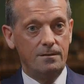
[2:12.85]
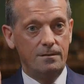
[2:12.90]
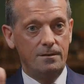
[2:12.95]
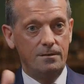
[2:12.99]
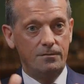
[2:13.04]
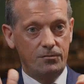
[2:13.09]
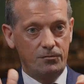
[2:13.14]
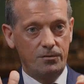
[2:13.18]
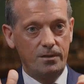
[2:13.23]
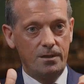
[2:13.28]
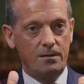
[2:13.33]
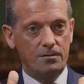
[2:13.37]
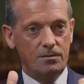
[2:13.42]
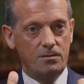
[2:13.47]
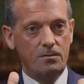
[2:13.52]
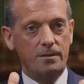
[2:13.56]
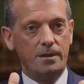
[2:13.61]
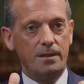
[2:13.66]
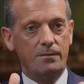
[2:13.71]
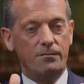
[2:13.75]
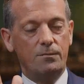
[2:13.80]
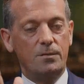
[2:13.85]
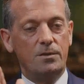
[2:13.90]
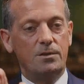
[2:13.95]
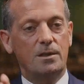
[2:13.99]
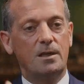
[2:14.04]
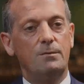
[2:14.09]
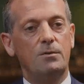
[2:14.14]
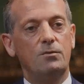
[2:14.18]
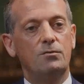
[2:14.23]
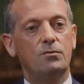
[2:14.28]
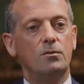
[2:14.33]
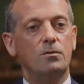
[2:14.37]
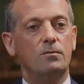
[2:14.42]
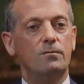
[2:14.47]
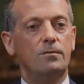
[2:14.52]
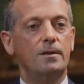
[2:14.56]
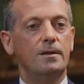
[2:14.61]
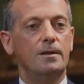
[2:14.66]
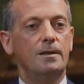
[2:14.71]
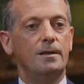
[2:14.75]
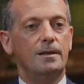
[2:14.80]
You've 3 hours only from the time you
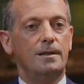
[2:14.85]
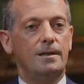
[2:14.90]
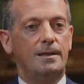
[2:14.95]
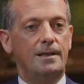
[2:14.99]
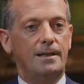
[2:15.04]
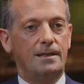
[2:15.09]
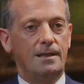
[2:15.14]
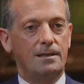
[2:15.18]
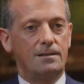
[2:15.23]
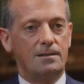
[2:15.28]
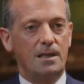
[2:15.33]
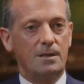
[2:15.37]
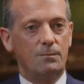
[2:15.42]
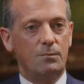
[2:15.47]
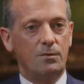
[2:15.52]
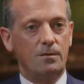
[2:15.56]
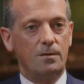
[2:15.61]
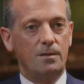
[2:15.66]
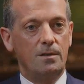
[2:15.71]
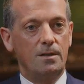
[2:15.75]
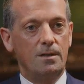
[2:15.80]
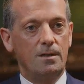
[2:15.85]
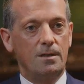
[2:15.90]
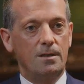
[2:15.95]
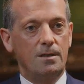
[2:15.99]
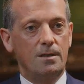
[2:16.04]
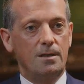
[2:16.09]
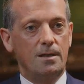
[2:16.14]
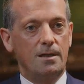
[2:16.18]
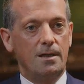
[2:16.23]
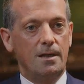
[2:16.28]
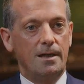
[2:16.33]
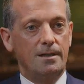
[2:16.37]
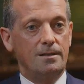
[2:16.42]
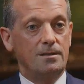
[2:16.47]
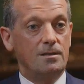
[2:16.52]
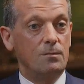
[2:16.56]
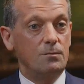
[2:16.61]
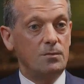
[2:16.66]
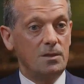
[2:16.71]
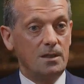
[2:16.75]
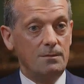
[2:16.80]
drove to get that sample. And
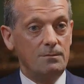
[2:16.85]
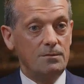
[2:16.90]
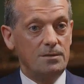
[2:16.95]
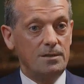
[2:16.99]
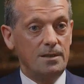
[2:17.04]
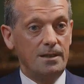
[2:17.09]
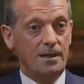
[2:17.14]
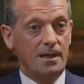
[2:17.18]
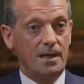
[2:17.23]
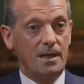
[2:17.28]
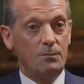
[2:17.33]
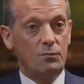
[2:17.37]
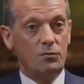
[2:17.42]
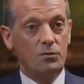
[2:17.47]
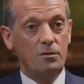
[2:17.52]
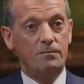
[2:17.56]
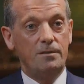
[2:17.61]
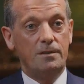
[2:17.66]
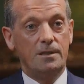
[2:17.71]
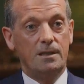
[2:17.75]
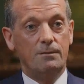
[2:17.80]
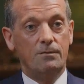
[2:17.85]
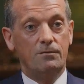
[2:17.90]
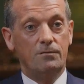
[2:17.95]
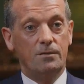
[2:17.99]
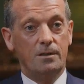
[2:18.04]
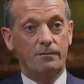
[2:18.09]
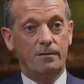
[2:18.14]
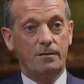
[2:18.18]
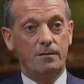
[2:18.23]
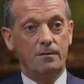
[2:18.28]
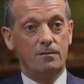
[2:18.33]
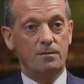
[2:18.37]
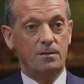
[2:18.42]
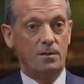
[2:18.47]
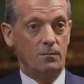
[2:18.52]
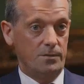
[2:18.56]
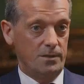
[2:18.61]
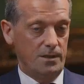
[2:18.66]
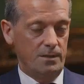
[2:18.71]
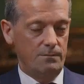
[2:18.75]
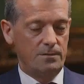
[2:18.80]
sometimes they can't prove the time of driving.
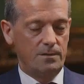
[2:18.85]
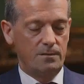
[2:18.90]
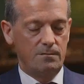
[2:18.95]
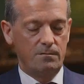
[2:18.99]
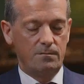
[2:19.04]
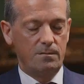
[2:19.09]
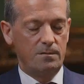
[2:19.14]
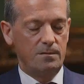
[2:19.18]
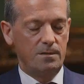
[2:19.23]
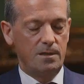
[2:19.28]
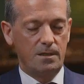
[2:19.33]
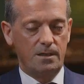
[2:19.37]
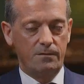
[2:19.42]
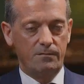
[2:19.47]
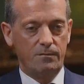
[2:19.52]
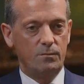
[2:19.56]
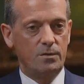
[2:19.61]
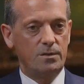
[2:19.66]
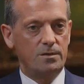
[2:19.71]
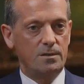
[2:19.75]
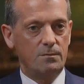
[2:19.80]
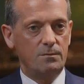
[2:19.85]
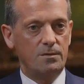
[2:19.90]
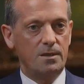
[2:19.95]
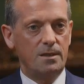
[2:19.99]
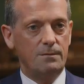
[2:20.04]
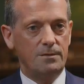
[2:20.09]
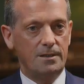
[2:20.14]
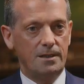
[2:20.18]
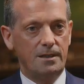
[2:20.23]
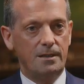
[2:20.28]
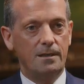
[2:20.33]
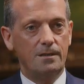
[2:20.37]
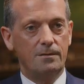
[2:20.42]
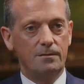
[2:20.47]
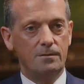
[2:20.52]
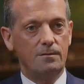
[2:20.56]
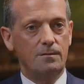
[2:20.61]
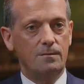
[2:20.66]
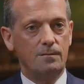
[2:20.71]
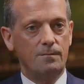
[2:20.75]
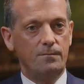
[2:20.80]
Sometimes, not often, but sometimes they can't.
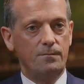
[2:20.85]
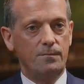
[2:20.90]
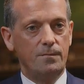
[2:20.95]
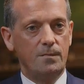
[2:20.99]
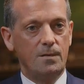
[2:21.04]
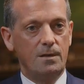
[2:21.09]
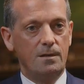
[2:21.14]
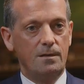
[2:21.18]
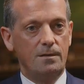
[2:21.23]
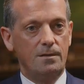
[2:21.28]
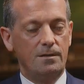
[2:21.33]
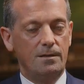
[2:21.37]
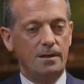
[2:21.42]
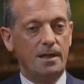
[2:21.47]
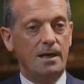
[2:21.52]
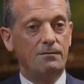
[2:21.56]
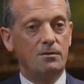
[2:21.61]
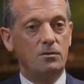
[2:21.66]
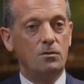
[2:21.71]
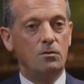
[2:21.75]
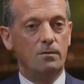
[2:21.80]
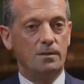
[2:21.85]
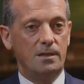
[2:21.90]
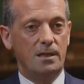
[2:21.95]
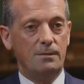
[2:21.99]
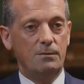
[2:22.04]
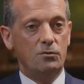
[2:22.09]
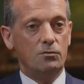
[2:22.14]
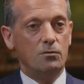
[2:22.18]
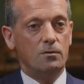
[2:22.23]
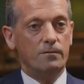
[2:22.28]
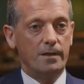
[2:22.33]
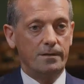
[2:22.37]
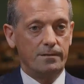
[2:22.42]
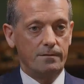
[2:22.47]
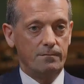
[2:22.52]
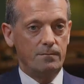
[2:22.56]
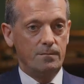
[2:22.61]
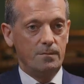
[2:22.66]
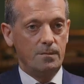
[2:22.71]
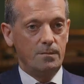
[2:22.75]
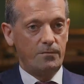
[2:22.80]
They have to know what time you drove at
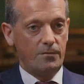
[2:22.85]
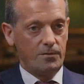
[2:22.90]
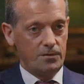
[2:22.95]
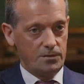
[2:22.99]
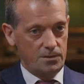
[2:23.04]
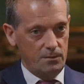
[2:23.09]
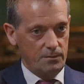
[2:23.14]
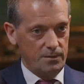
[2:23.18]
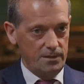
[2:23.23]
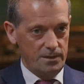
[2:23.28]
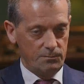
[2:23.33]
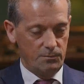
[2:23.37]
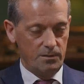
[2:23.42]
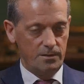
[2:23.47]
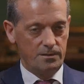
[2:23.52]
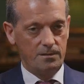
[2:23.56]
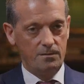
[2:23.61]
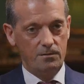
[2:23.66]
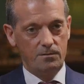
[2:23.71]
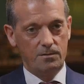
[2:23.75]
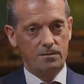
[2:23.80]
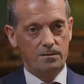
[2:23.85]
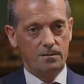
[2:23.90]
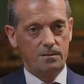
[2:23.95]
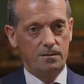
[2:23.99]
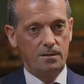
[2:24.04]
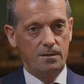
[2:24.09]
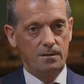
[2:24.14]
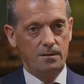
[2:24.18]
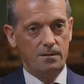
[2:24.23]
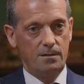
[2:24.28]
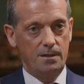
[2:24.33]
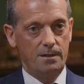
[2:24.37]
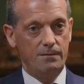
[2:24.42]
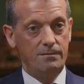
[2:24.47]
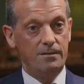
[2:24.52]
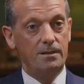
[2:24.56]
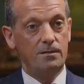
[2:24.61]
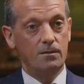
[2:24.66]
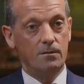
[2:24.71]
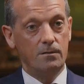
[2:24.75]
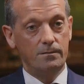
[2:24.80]
for some of these prosecutions. And if
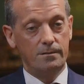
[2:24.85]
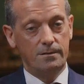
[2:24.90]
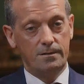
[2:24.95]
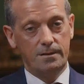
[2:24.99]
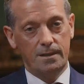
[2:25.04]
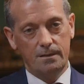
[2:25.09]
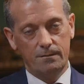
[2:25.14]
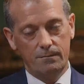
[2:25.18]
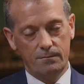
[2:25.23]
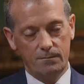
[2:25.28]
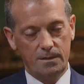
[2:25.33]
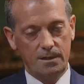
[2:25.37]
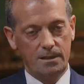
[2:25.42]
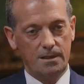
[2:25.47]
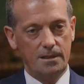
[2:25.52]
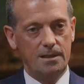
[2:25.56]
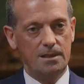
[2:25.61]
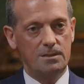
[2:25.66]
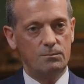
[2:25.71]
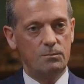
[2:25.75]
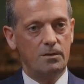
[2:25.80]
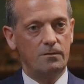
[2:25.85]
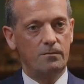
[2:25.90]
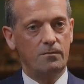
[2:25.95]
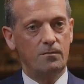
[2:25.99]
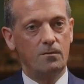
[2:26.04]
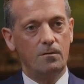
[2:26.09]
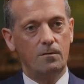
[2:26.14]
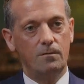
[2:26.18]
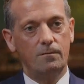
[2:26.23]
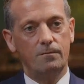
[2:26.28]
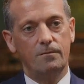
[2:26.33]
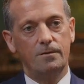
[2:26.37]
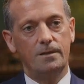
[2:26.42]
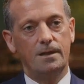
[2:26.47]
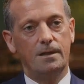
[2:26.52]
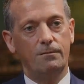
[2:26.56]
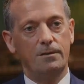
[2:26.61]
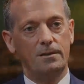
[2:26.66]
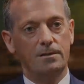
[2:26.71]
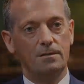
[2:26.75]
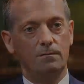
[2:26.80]
they don't, then the case might fall for
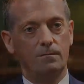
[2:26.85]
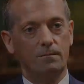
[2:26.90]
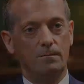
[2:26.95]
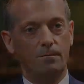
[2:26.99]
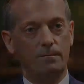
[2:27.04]
that reason.